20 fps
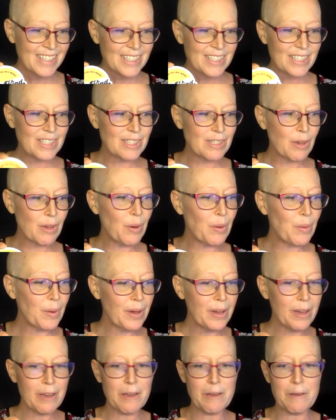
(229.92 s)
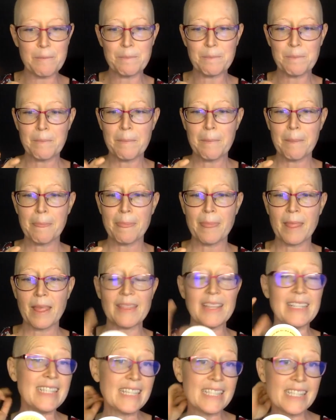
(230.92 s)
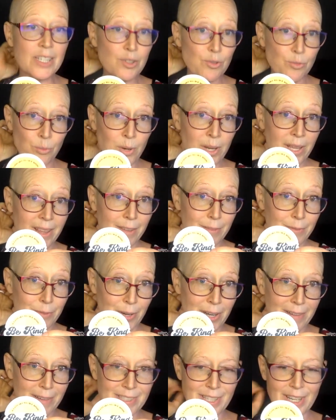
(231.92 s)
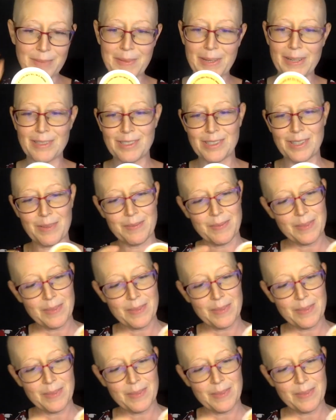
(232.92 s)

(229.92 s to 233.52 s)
So this isn't really 4.5 centimeters.